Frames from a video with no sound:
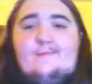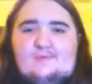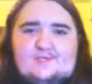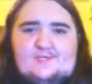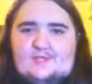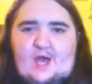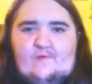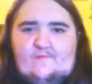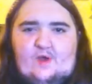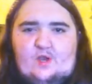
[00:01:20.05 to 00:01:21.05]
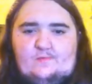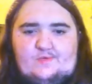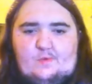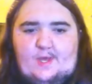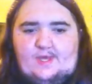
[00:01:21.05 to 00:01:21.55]
Mrs. Doubtfire
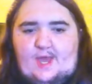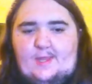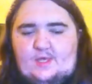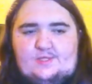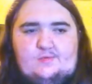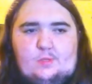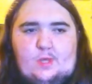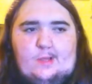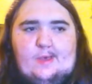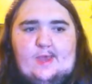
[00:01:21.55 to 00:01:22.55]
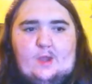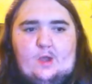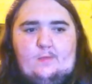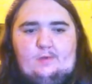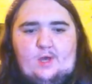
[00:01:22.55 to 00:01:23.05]
was one I got into a little later,